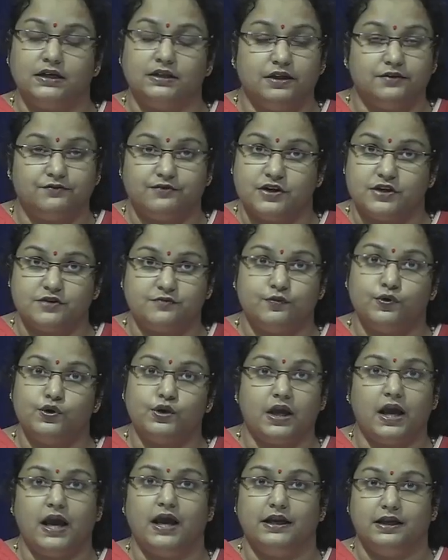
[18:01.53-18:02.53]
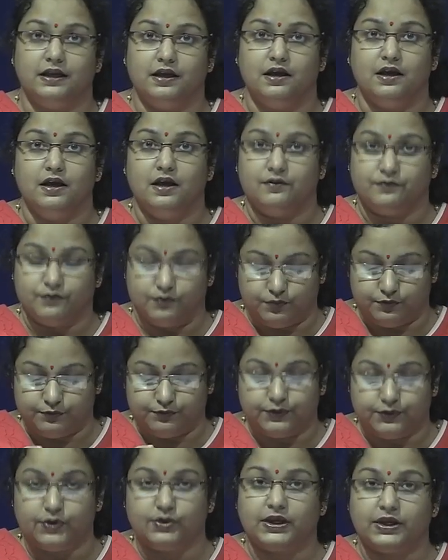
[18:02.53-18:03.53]
that fresh fruit
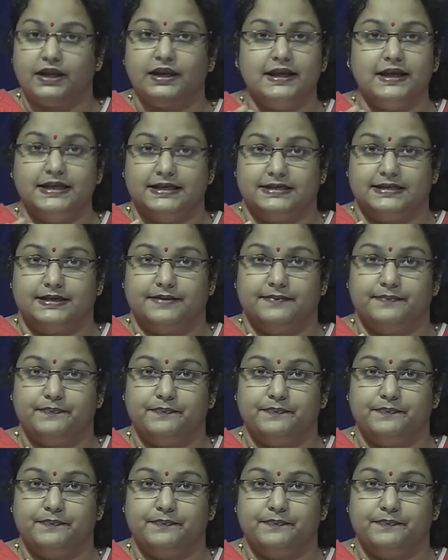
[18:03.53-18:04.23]
and eat.